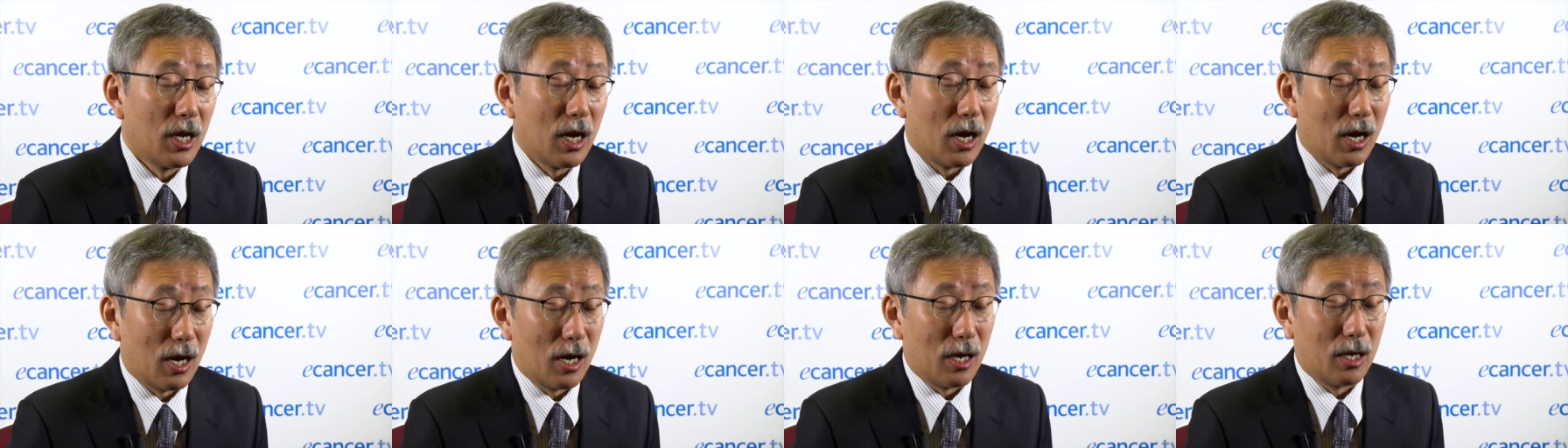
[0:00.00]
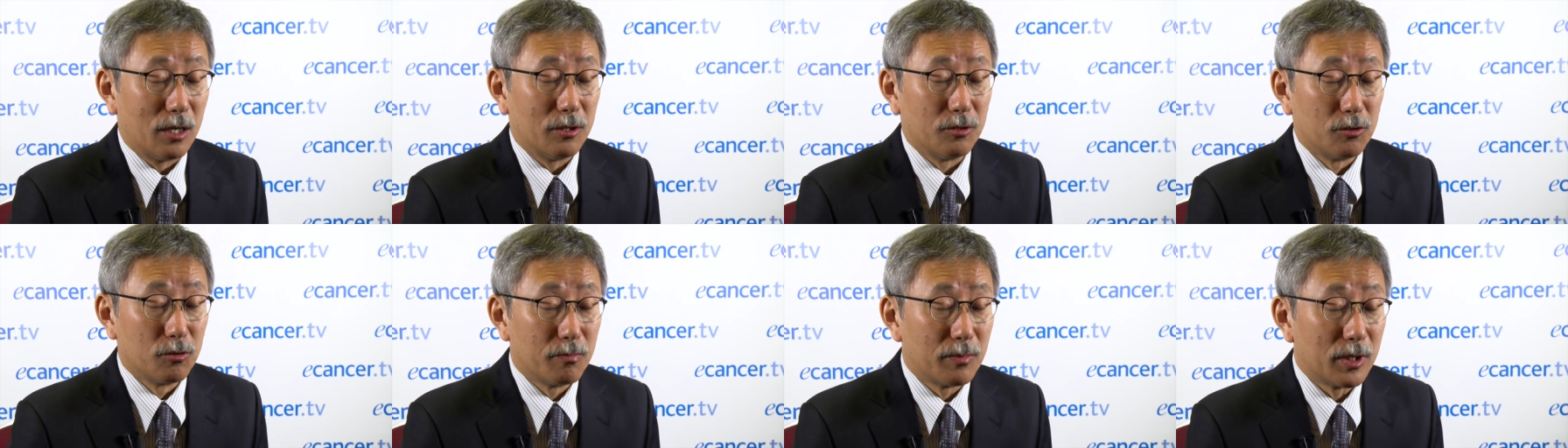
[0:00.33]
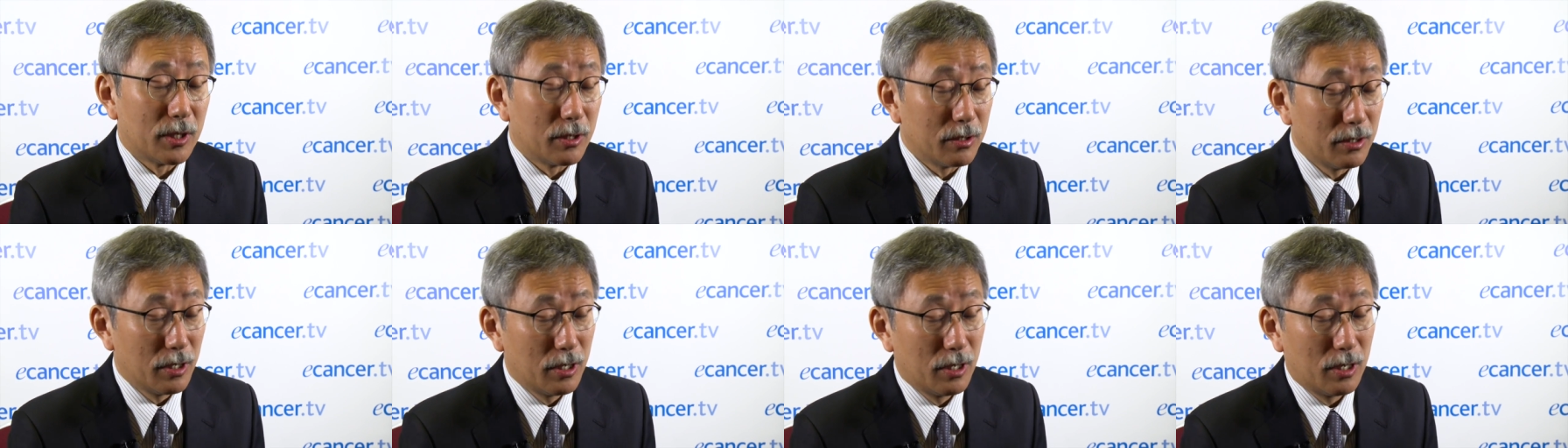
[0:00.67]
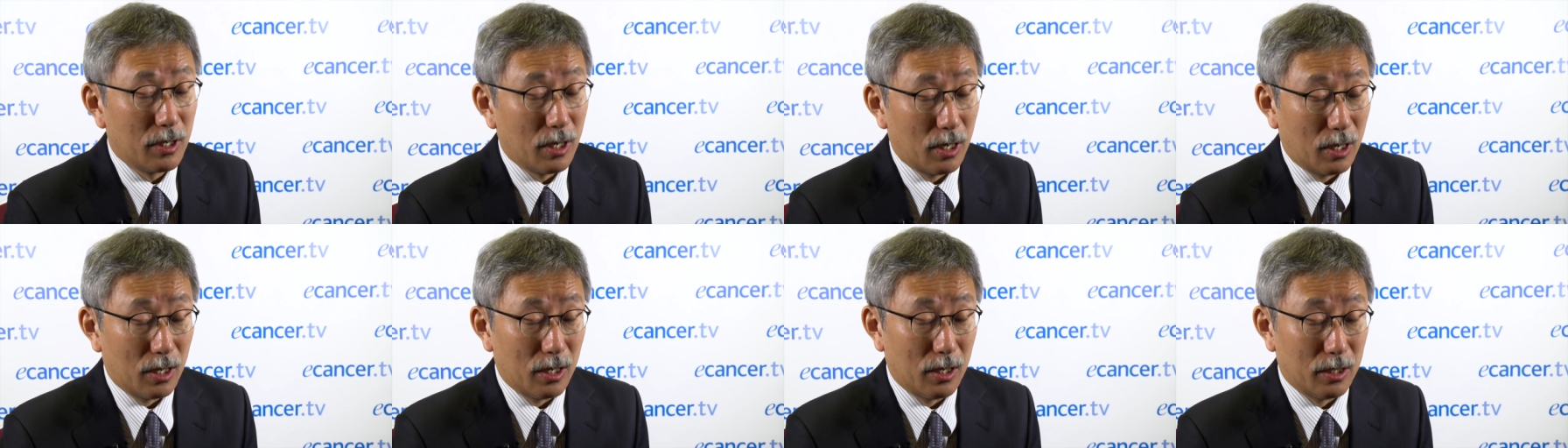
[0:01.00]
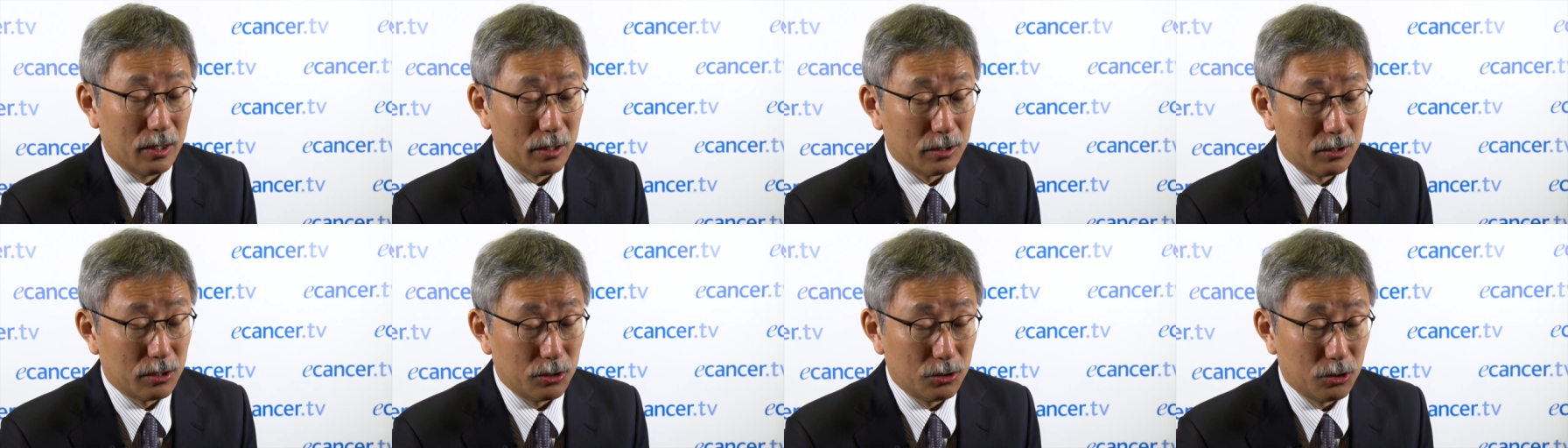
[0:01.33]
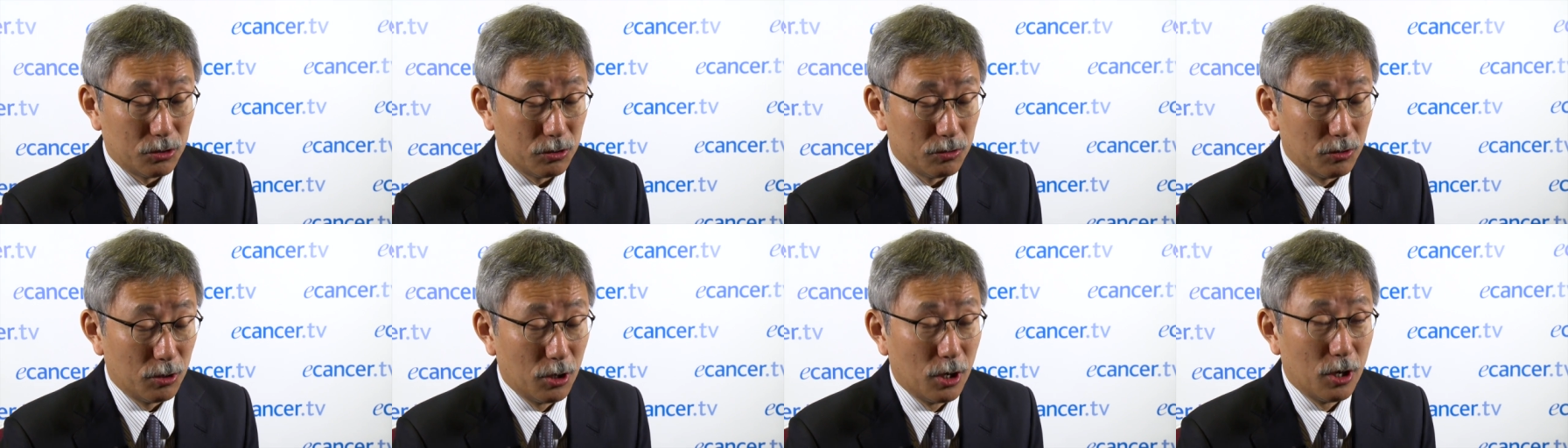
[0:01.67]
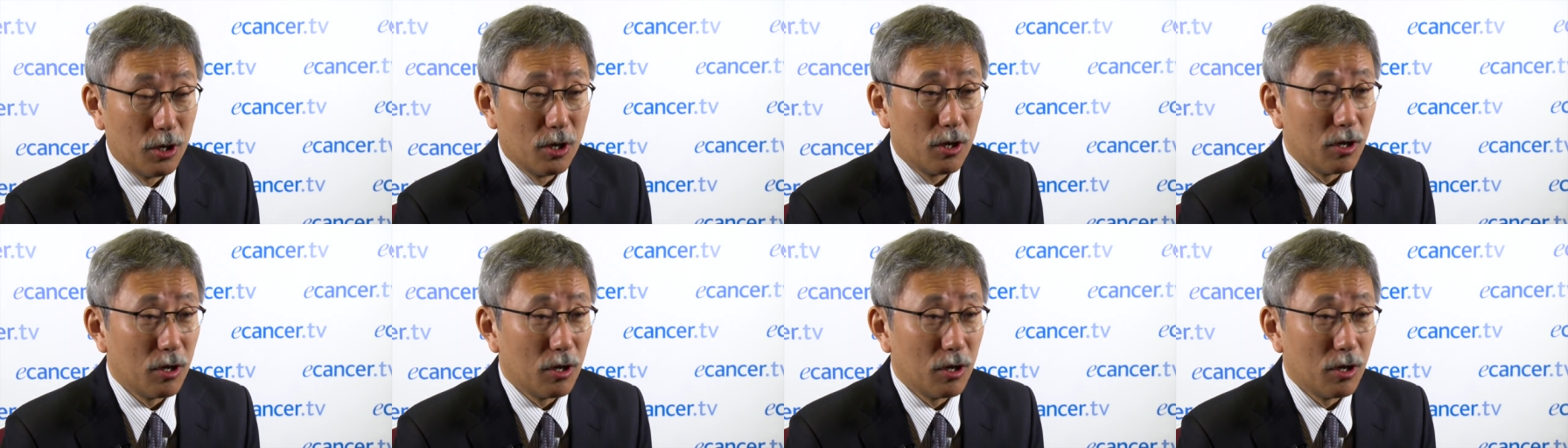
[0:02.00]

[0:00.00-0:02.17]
uh, normal uh, tissue